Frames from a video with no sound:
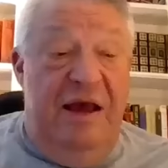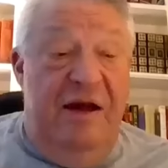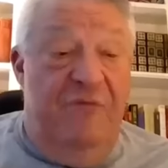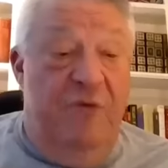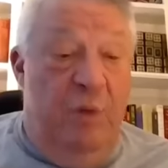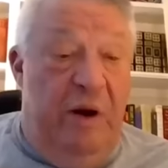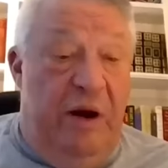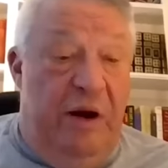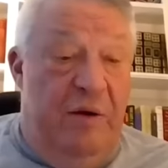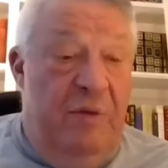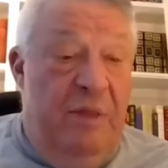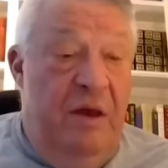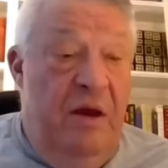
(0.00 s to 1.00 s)

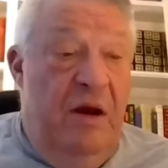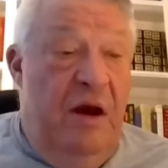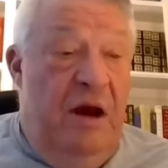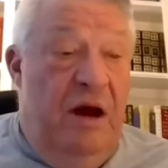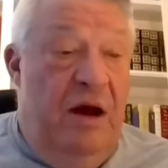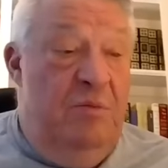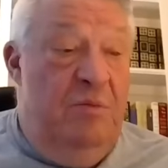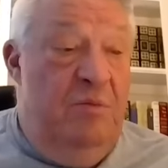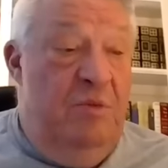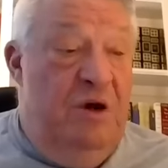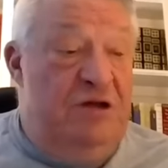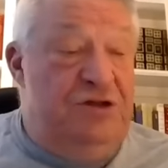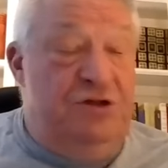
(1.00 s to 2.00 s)
everywhere
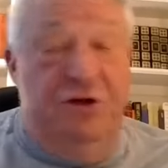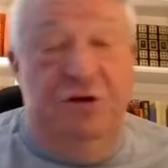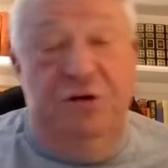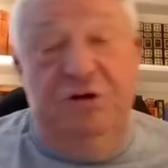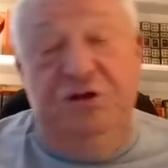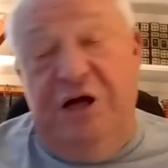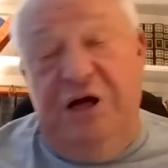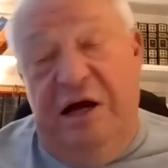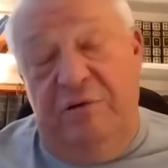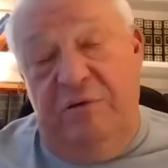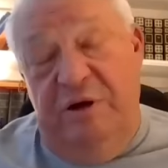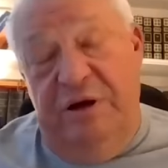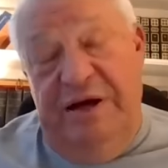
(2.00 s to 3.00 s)
must do
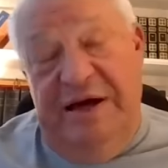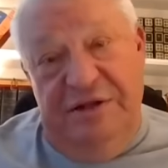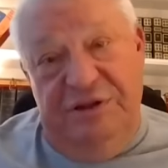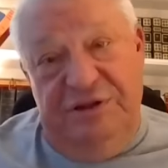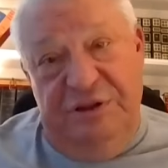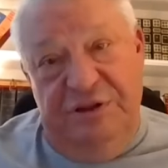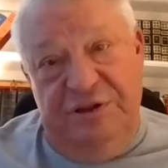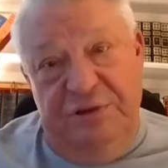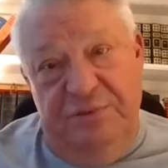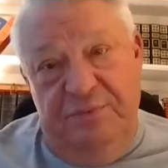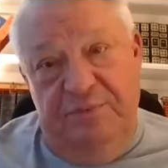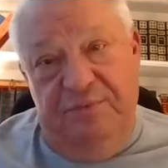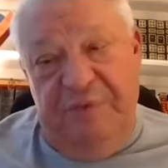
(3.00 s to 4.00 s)
genre
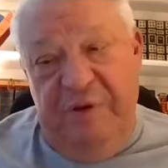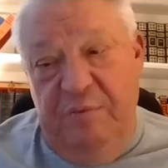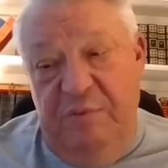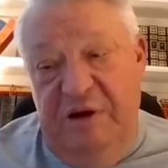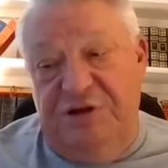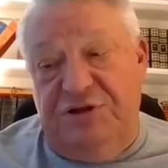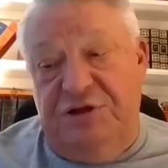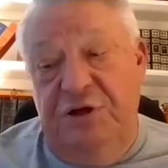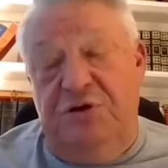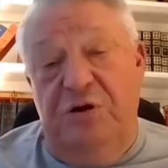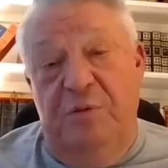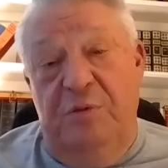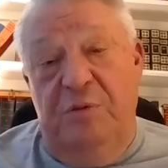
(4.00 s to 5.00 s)
analysis, must
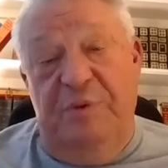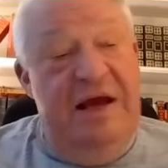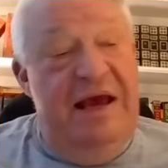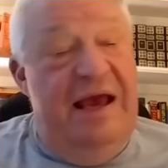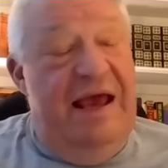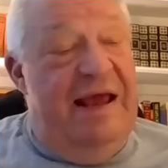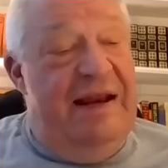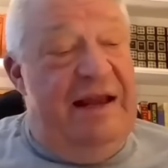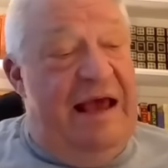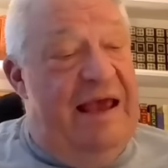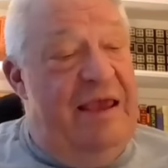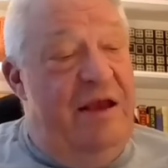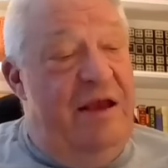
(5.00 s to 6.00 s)
interpret. And
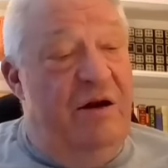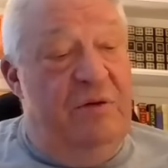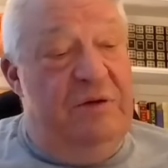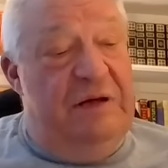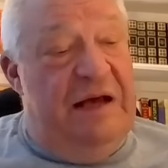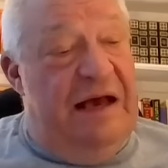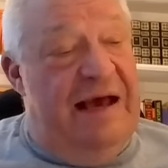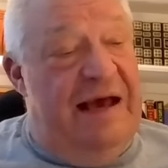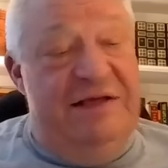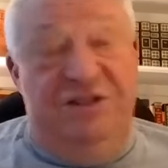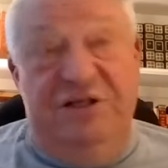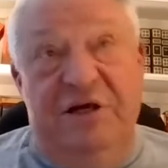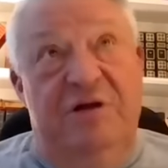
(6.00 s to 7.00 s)

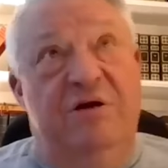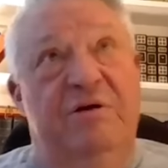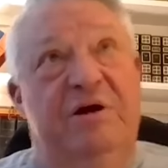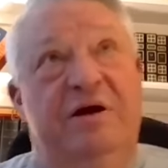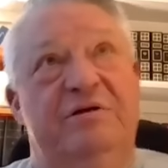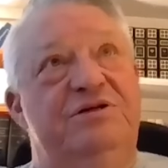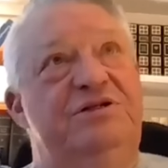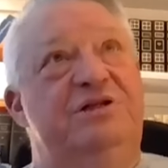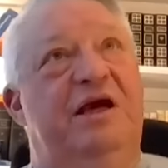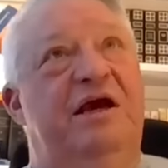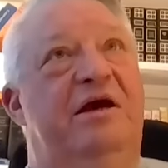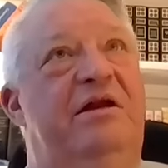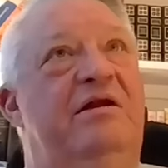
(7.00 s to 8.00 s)
I still don't
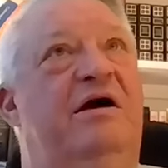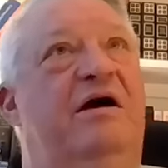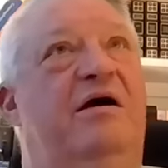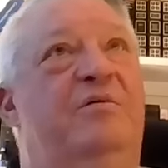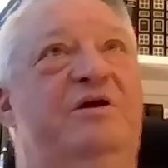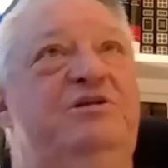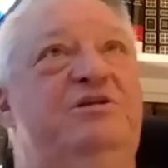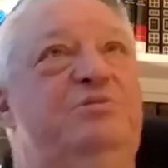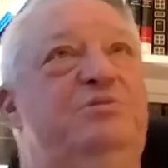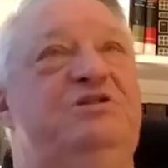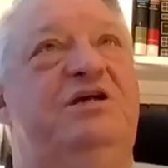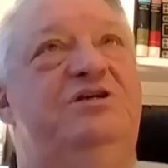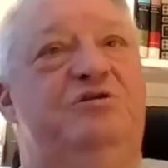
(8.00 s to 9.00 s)
understand our
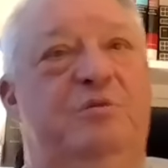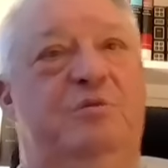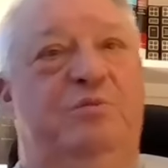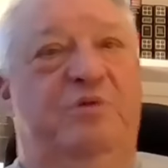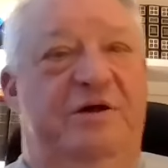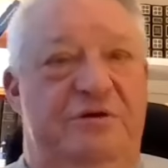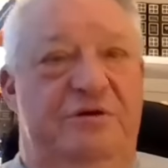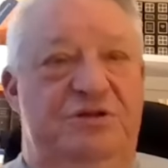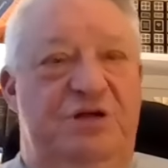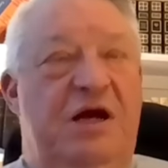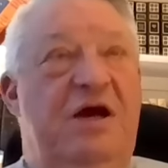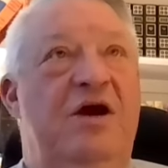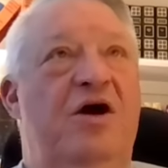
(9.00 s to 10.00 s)
dispensational
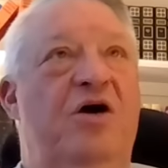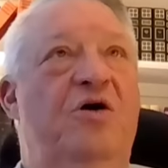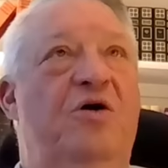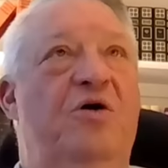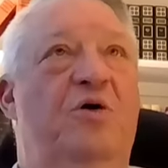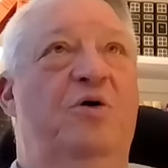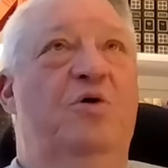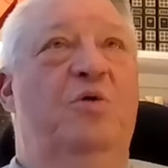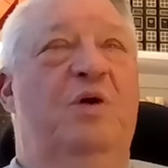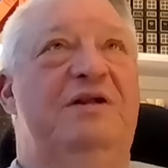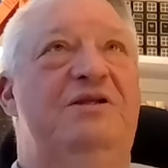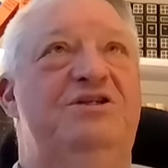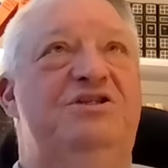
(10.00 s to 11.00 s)
brothers who
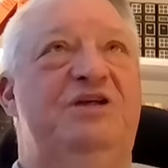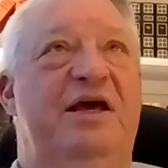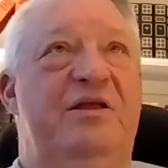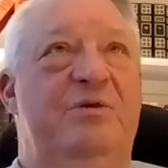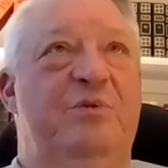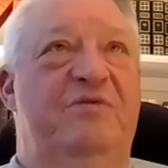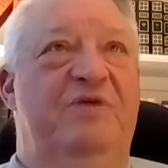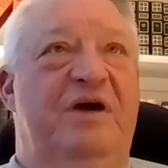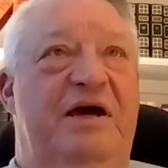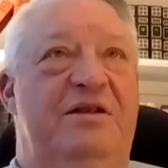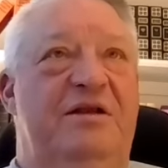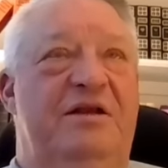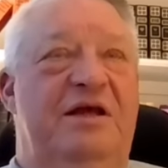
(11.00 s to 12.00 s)
want to say that we've
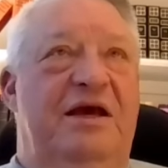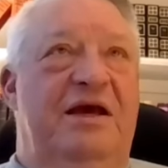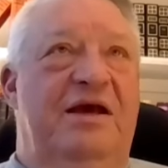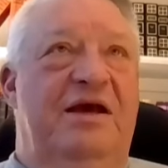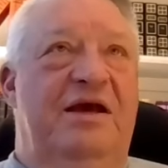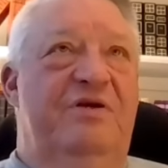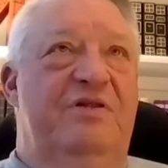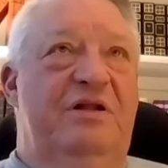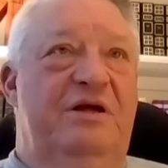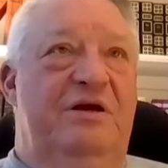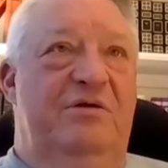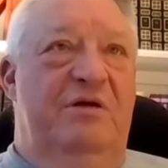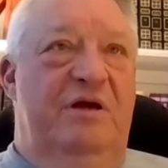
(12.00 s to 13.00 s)
got to take
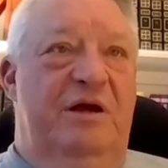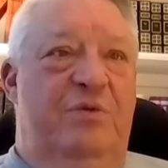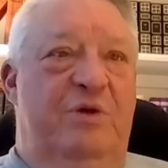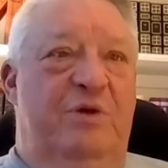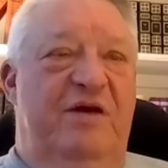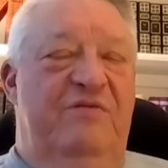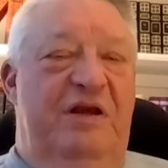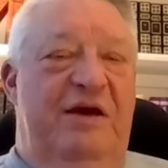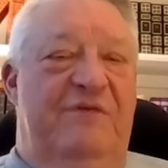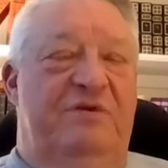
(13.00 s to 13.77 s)
everything literally, and we even